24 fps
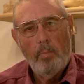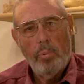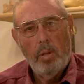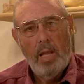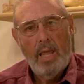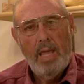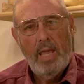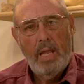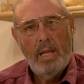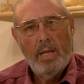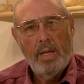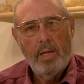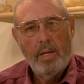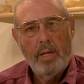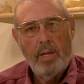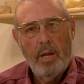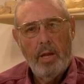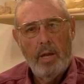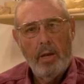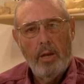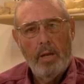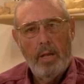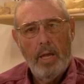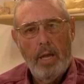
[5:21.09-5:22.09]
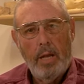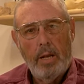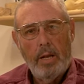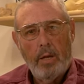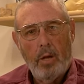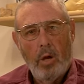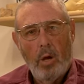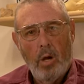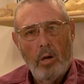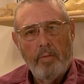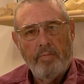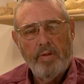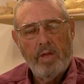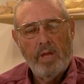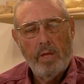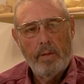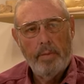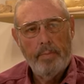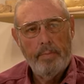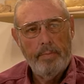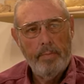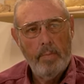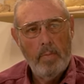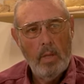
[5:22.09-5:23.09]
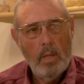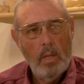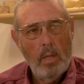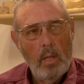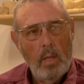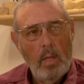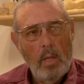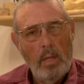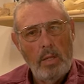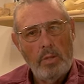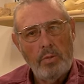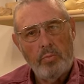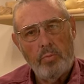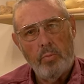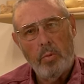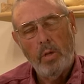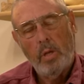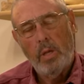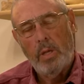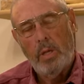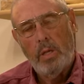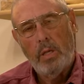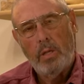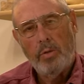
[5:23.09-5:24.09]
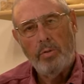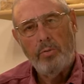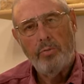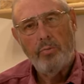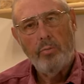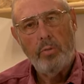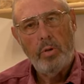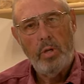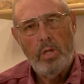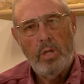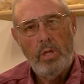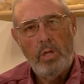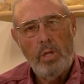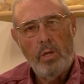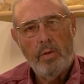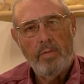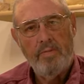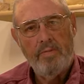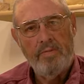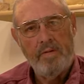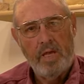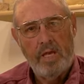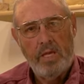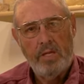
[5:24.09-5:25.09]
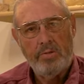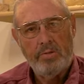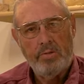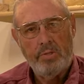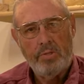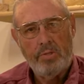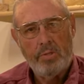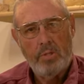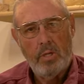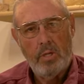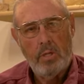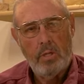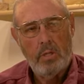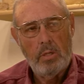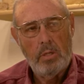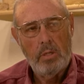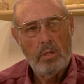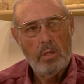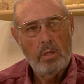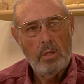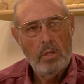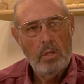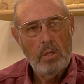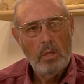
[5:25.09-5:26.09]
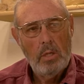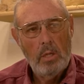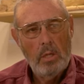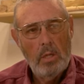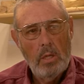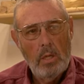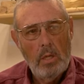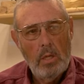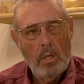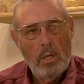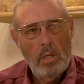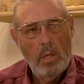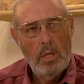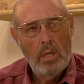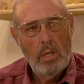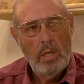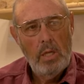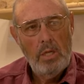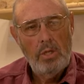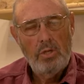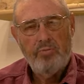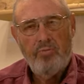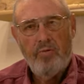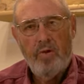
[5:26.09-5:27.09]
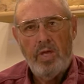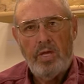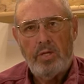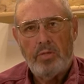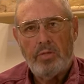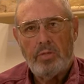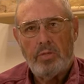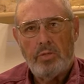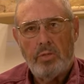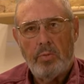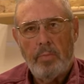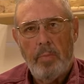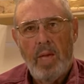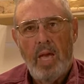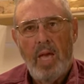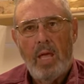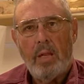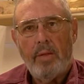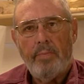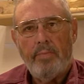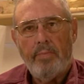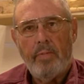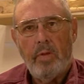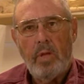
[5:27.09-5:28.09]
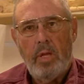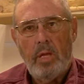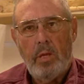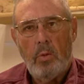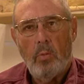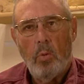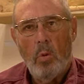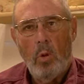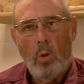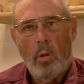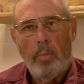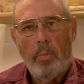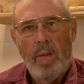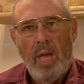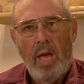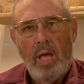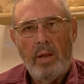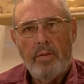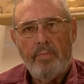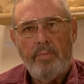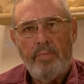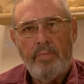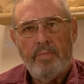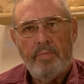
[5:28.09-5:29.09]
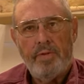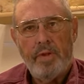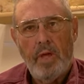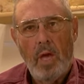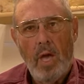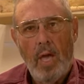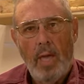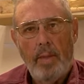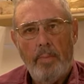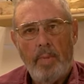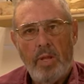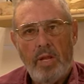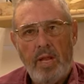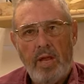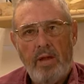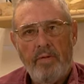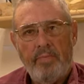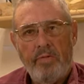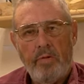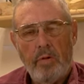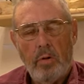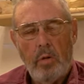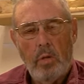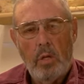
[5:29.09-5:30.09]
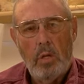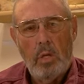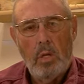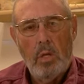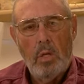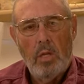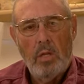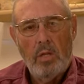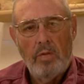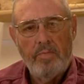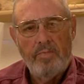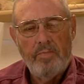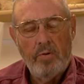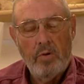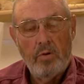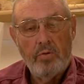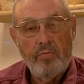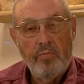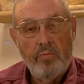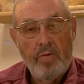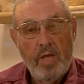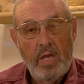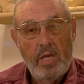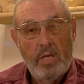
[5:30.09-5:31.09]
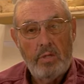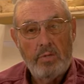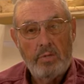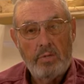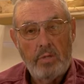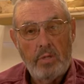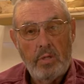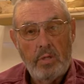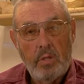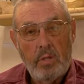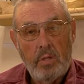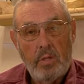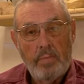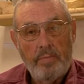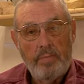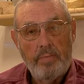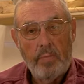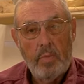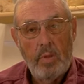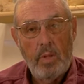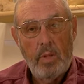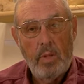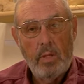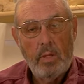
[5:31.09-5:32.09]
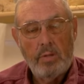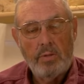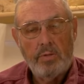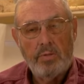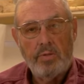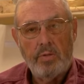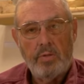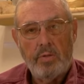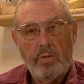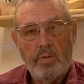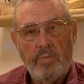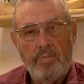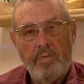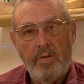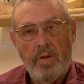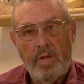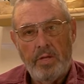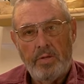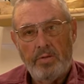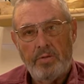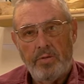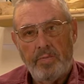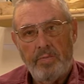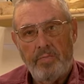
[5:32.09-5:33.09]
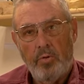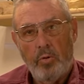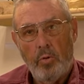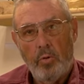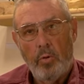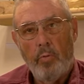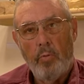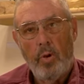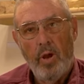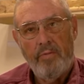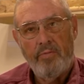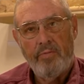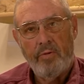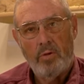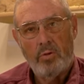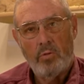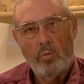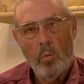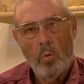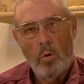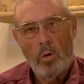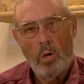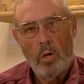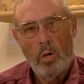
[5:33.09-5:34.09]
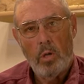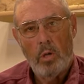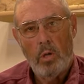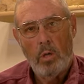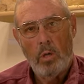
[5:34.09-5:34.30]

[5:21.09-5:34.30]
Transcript: plan and carry out a carving, it's really in three phases. And each phase is about an equal amount of time and effort. The first phase is the phase of doing reference work.